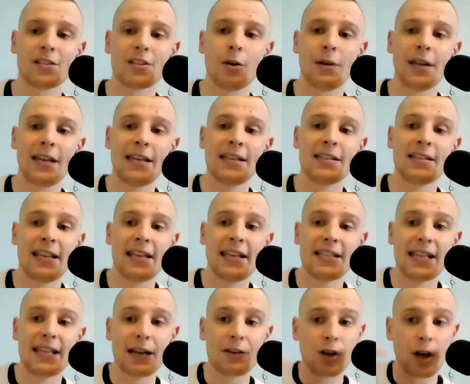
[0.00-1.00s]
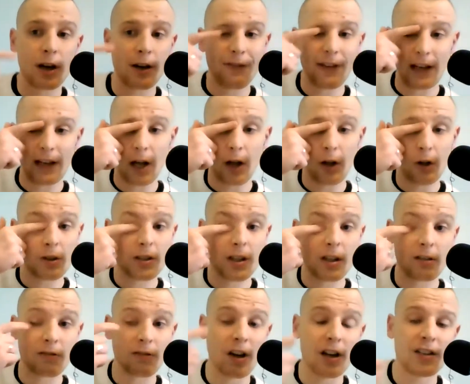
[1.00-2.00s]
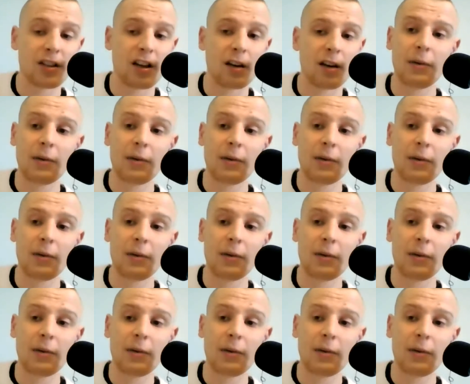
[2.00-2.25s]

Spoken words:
So he's now trying to fill holes on the right side